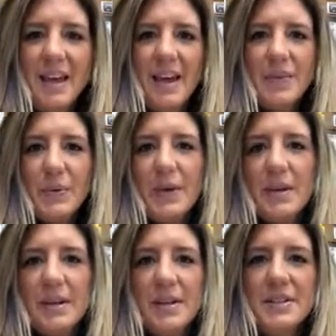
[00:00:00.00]
Hi
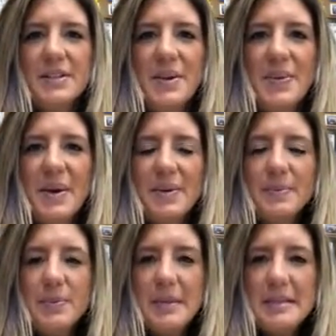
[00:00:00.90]
everyone, so
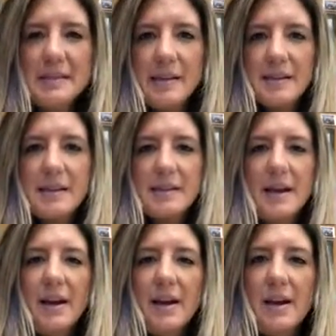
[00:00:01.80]
welcome to week 6
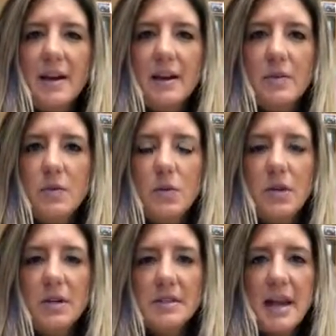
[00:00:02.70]
and
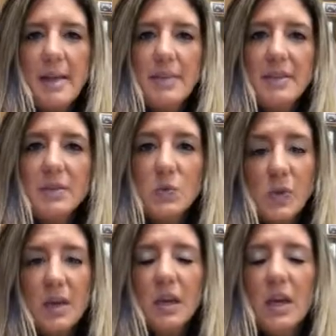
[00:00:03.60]
your assignment this
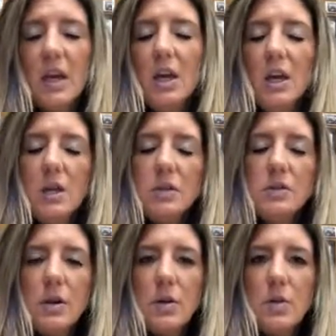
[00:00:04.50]
week.
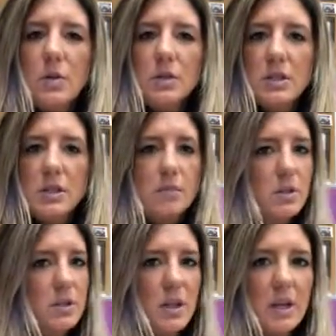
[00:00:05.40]
So just
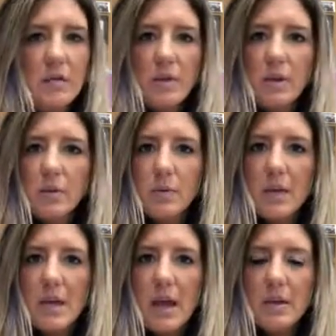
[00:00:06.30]
much like every other
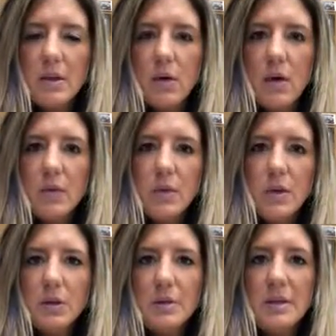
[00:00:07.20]
week on the off
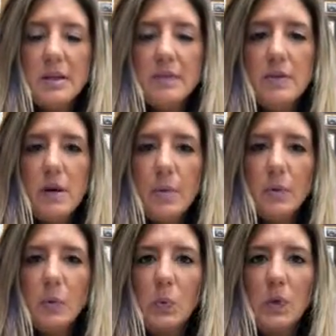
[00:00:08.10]
week or the even
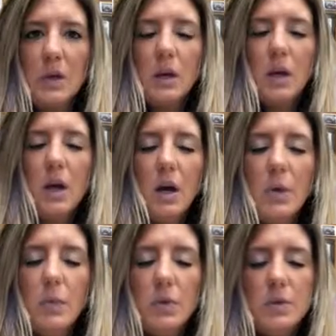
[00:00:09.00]
number week,
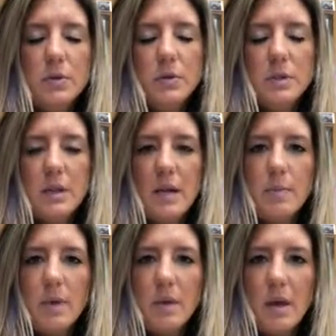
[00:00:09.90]
we do an
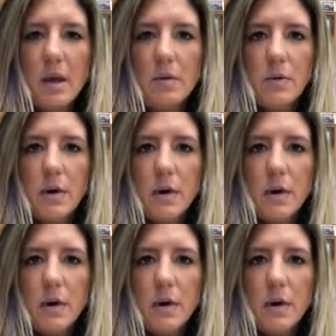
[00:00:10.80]
assignment that